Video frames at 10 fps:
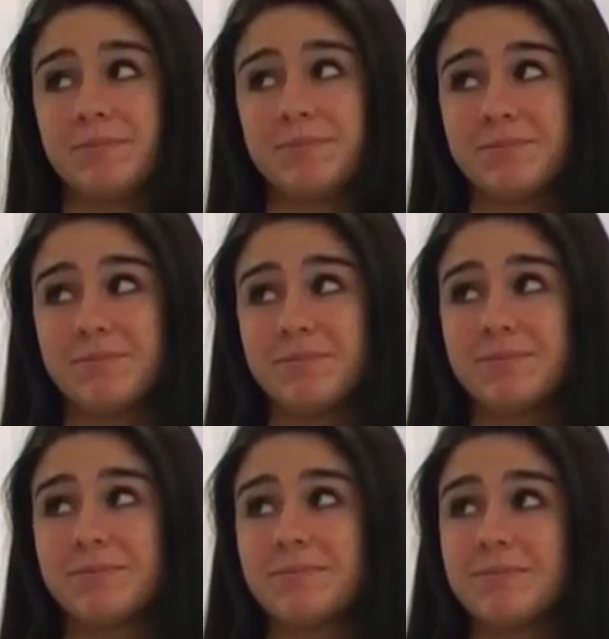
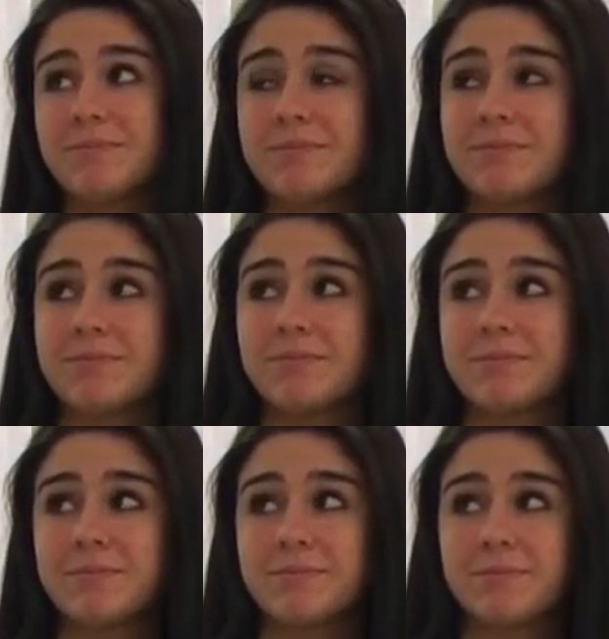
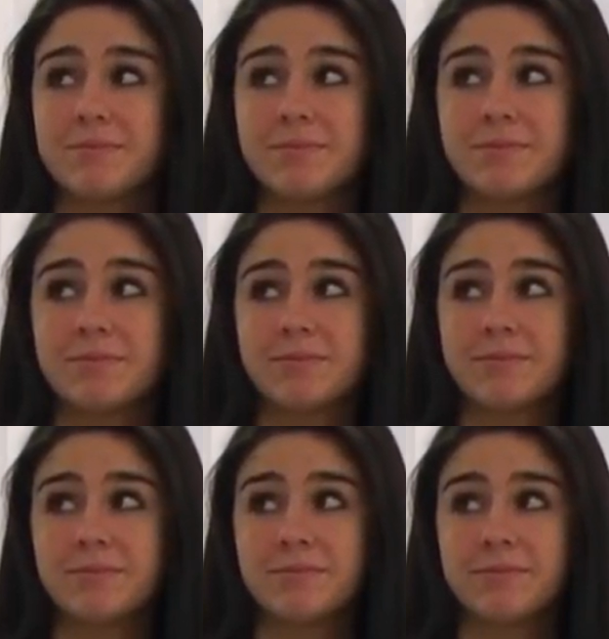
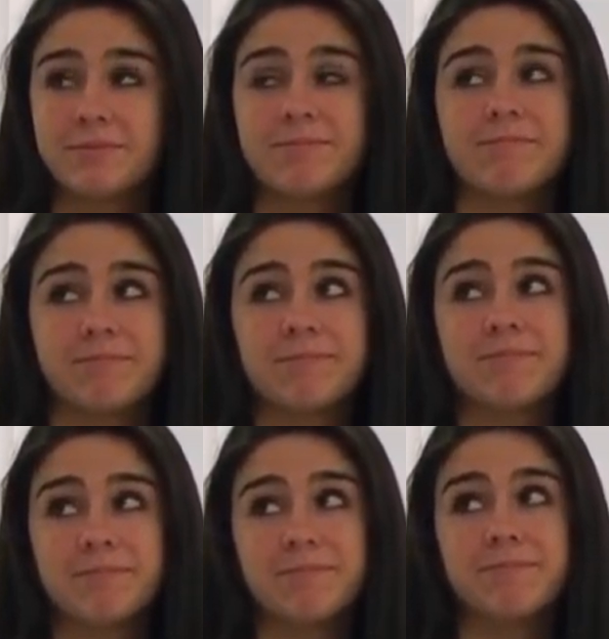
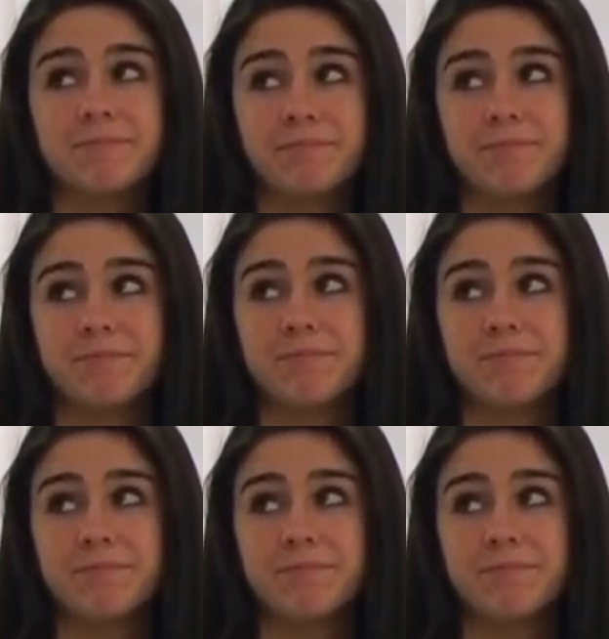The person shown says nothing.